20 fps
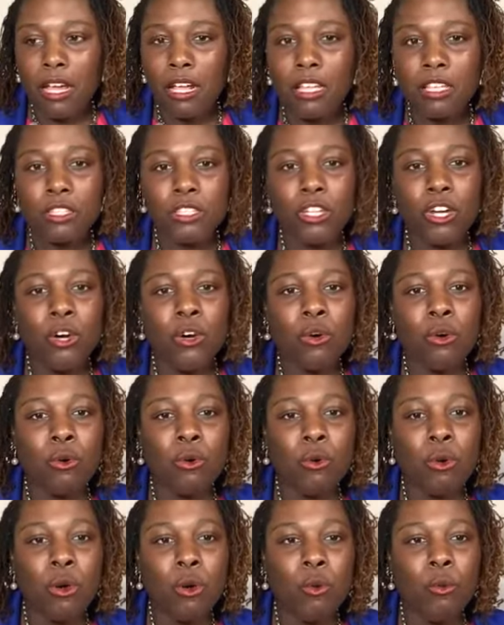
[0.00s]

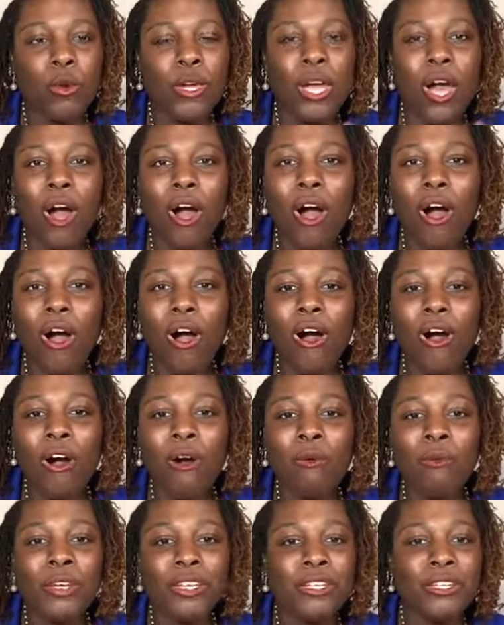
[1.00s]
So we all,
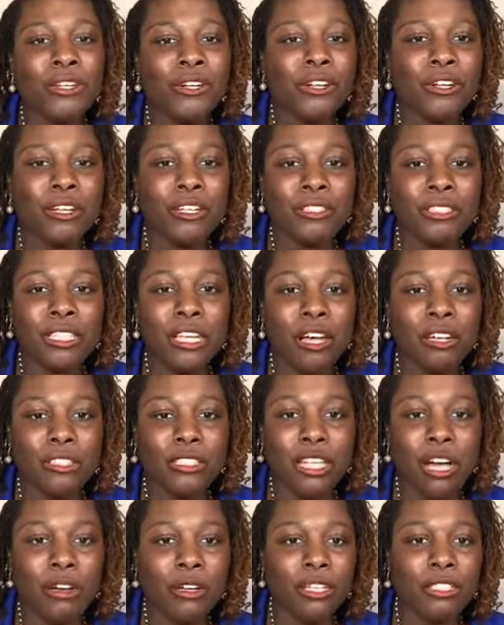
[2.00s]
when you're
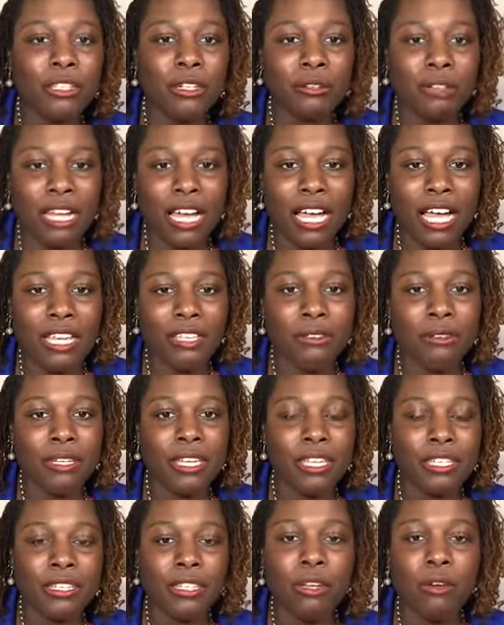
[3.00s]
talking online, you
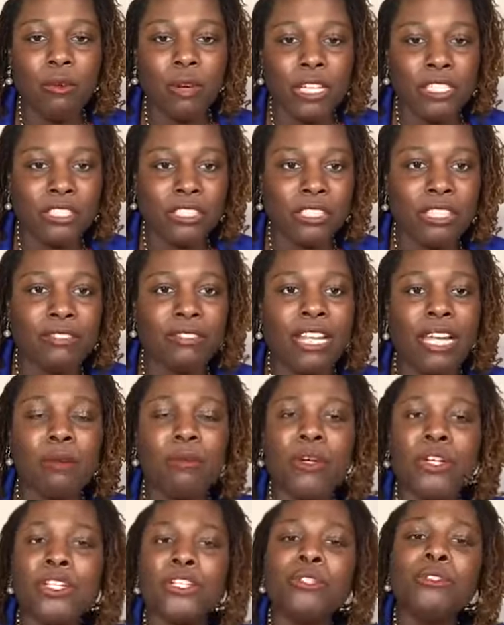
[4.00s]
get the question of like,
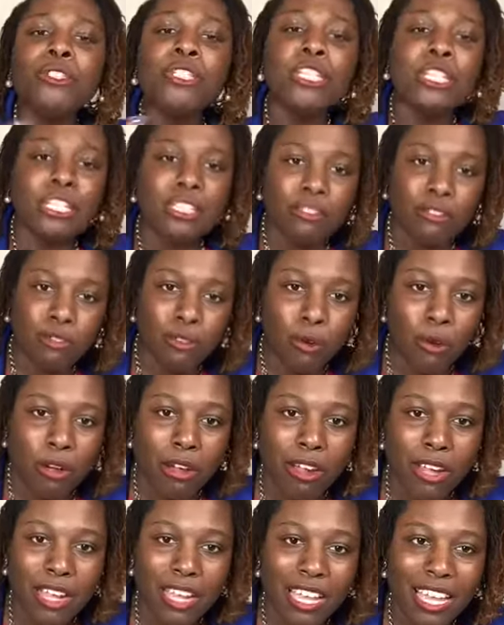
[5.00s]
what are you looking for?
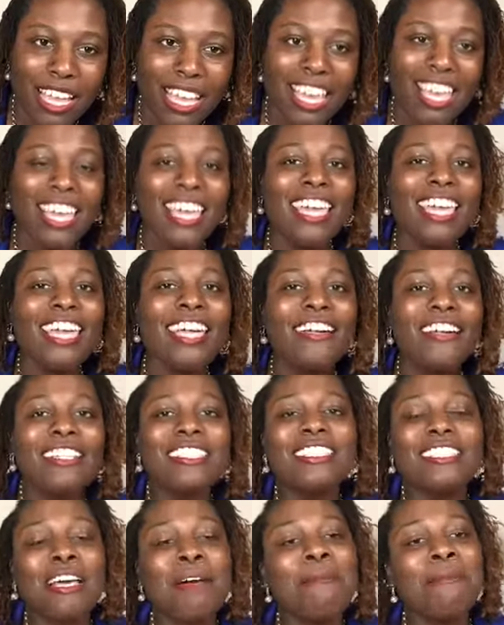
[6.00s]
Here's
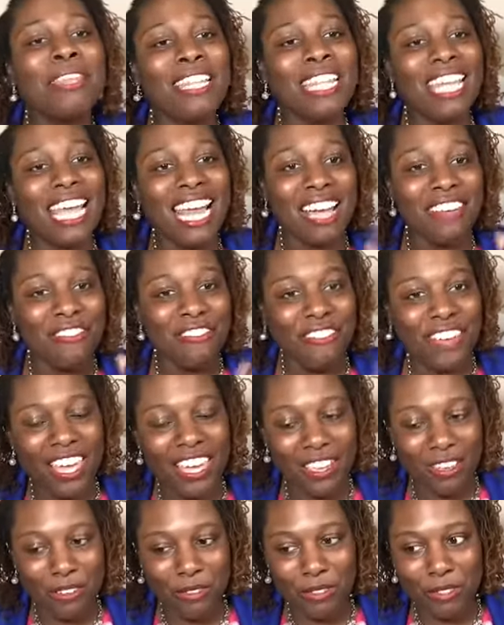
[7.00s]
something that I
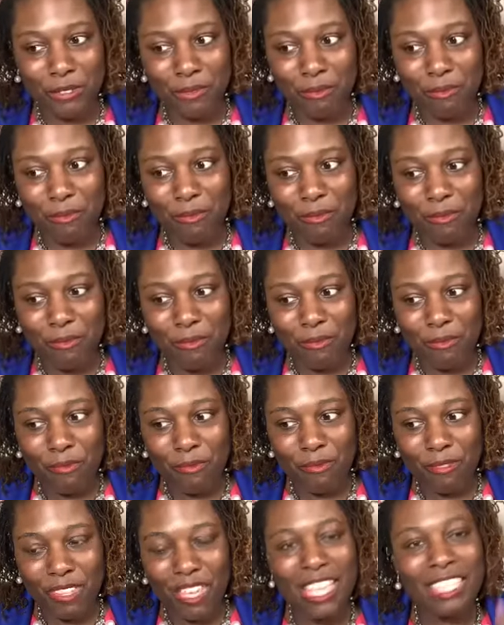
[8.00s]
found.
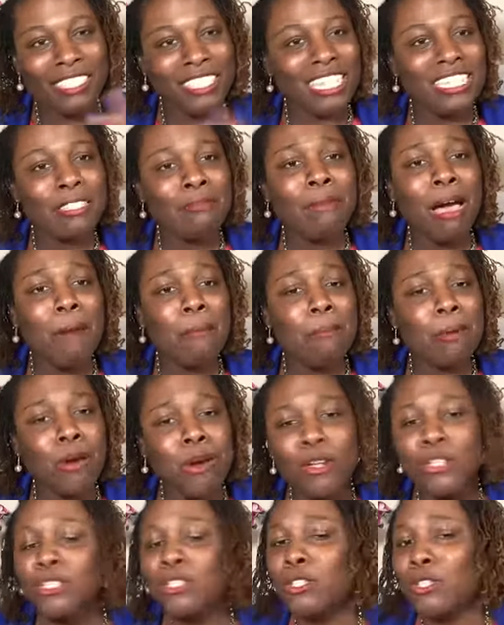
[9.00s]
Just my
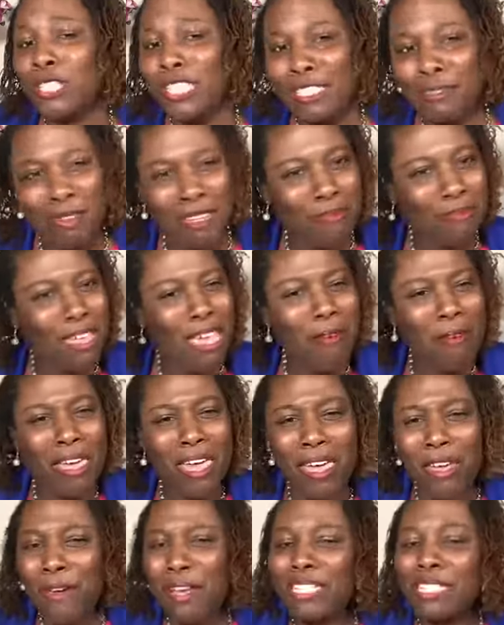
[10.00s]
personal experience. Maybe
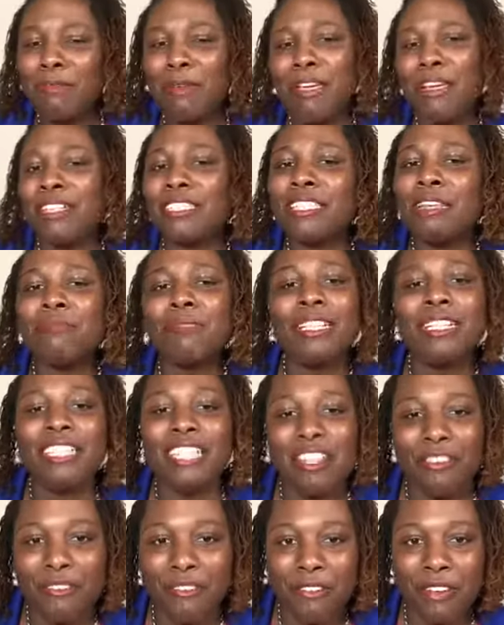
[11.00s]
you experienced something
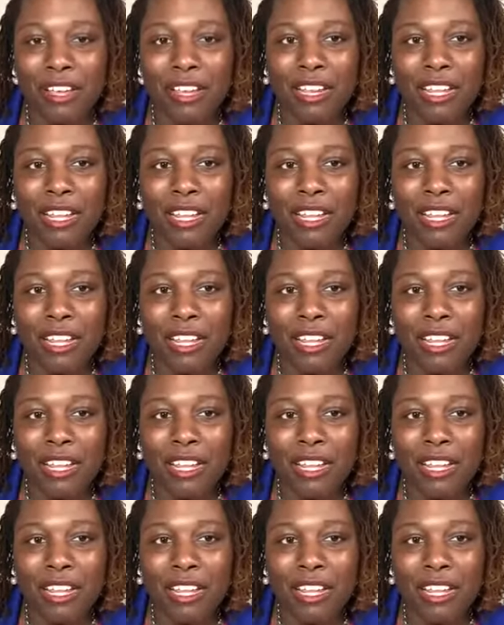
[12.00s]
different.